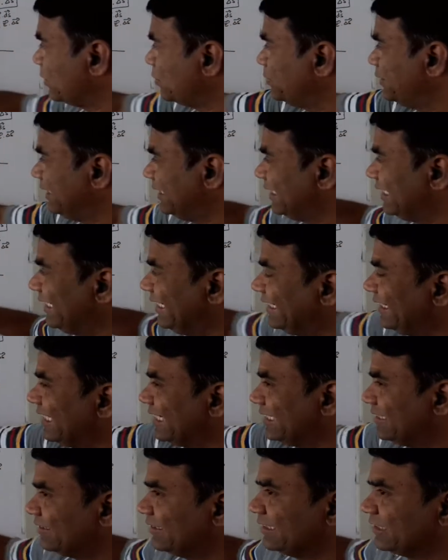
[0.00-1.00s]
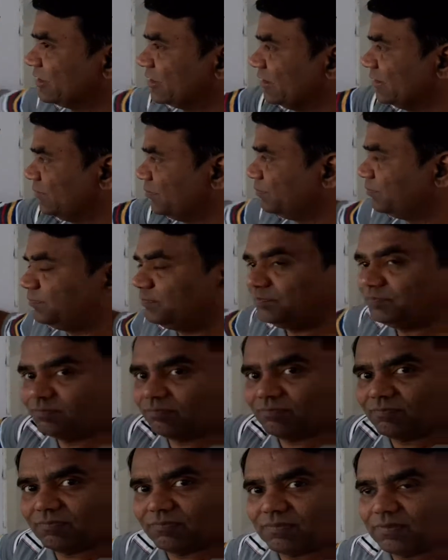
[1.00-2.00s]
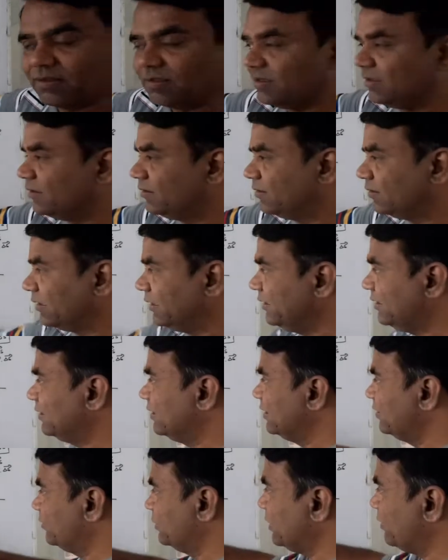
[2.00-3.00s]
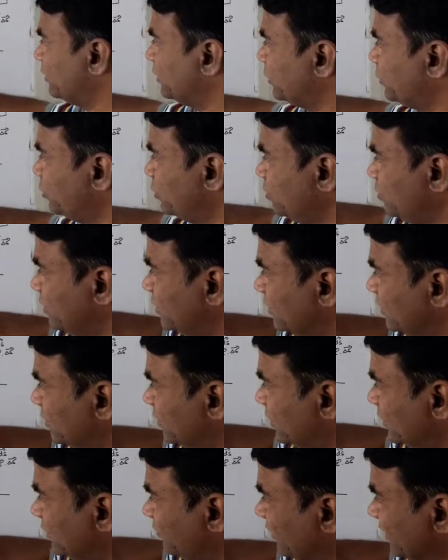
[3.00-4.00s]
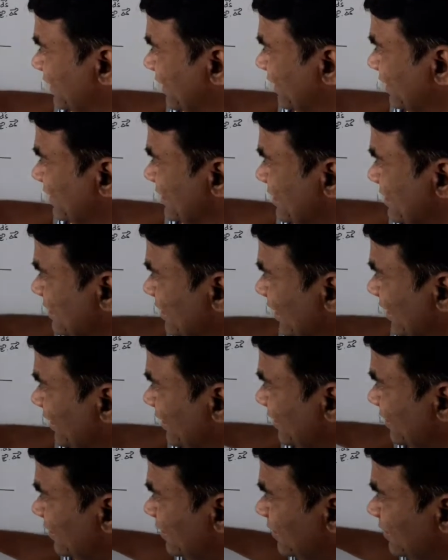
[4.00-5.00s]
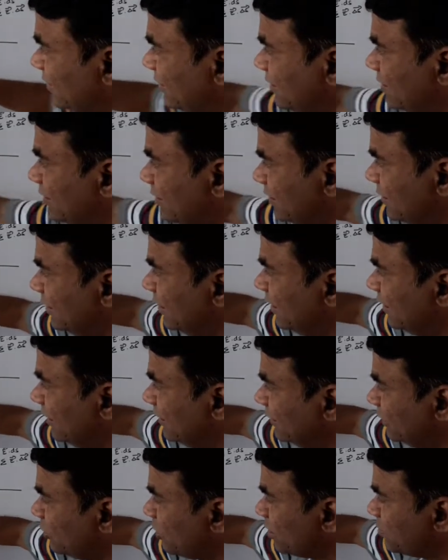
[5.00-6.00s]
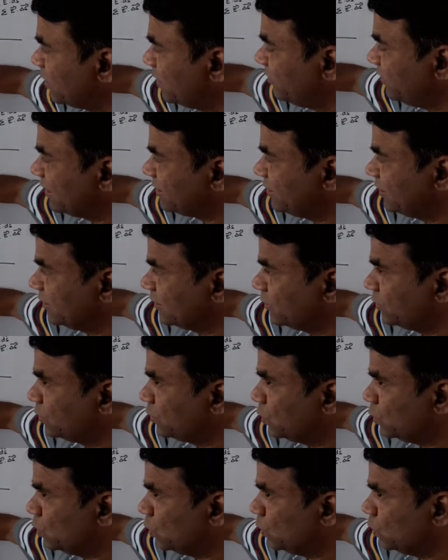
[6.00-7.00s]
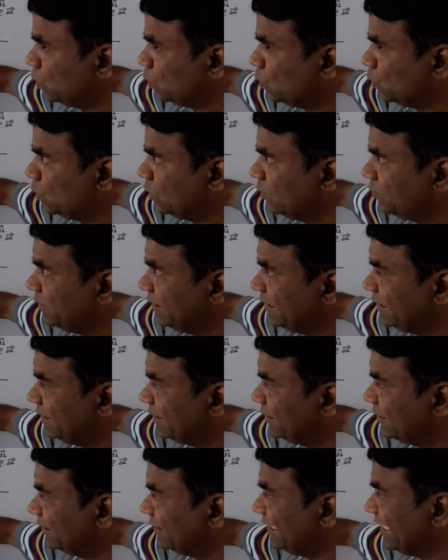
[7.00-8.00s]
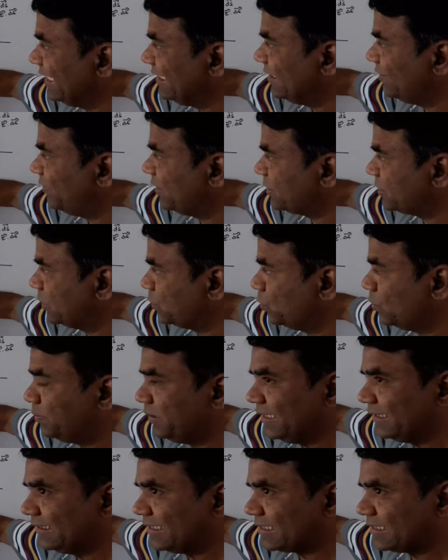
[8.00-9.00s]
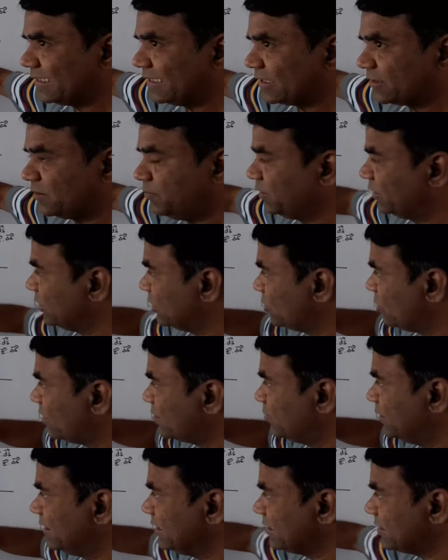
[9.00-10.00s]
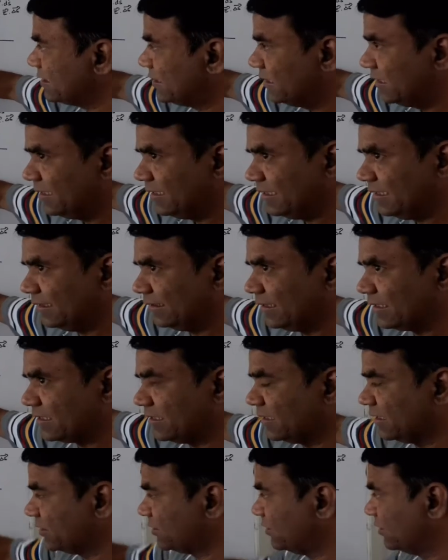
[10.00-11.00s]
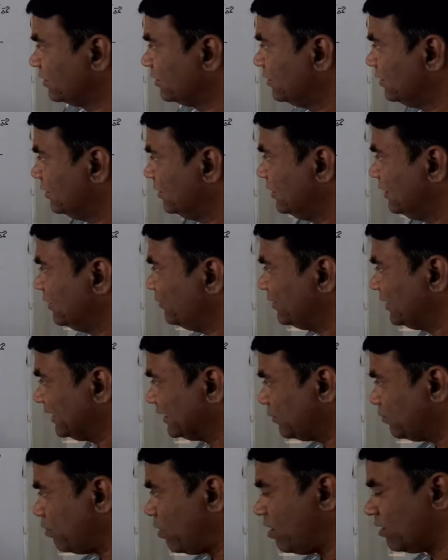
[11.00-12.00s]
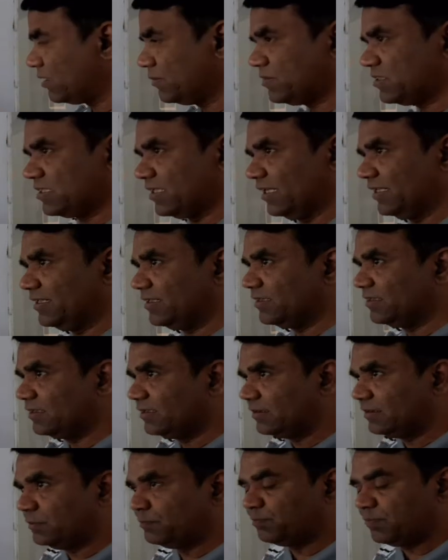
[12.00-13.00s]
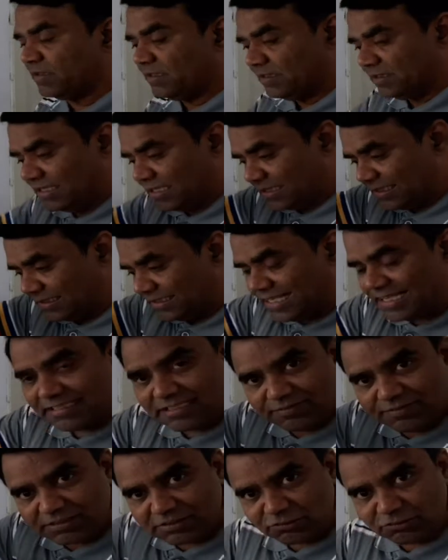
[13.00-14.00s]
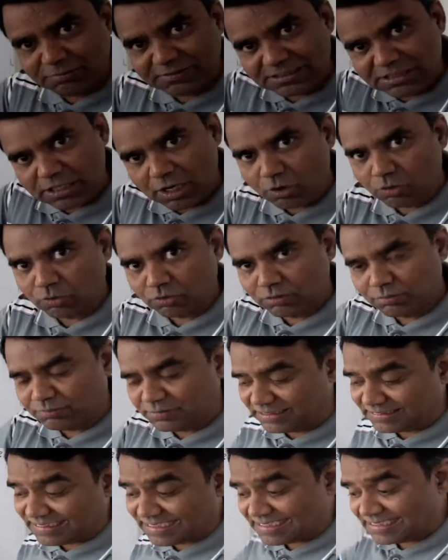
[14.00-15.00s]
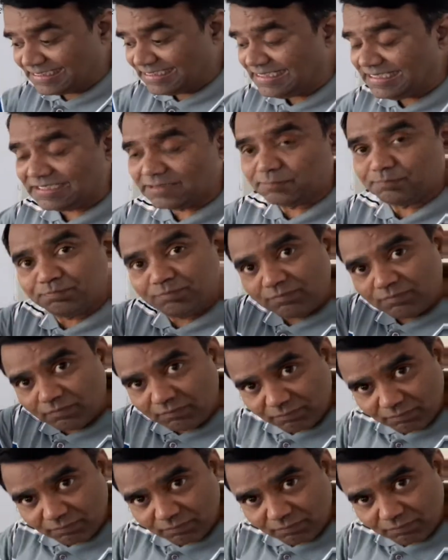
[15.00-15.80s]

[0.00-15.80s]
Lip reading: will be in that direction. Right? We have a cube. If we take this side, the normal vector will be, the area vector will be in this direction because normal is in this direction. If we take the bottom side, then the area vector will be down because that's the